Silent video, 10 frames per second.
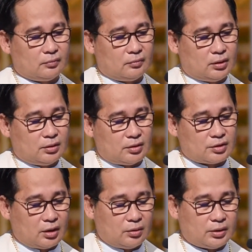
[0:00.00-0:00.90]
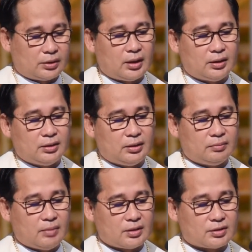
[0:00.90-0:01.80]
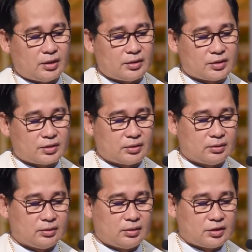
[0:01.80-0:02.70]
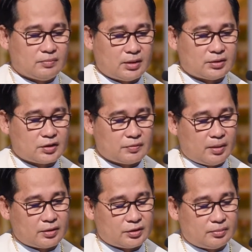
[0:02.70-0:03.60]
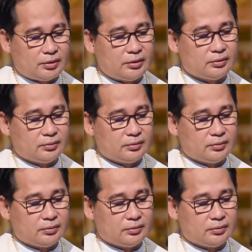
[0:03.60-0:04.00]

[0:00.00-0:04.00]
because our daily masses, as much as possible,